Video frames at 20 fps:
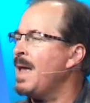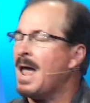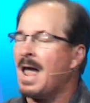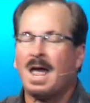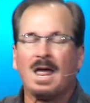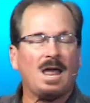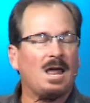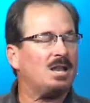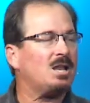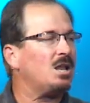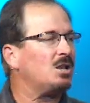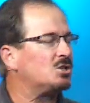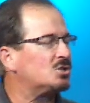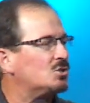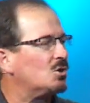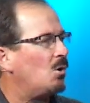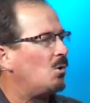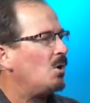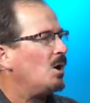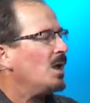And, and,
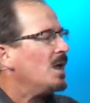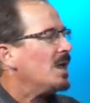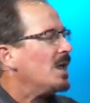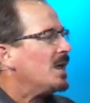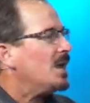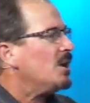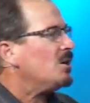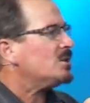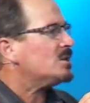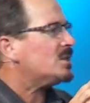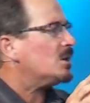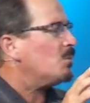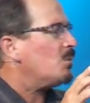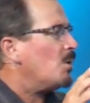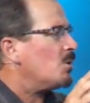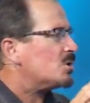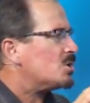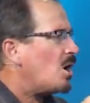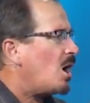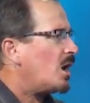so here's the, what
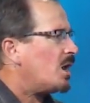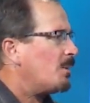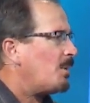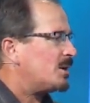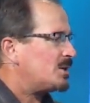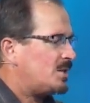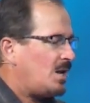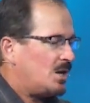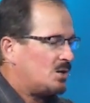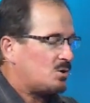we're talking about today.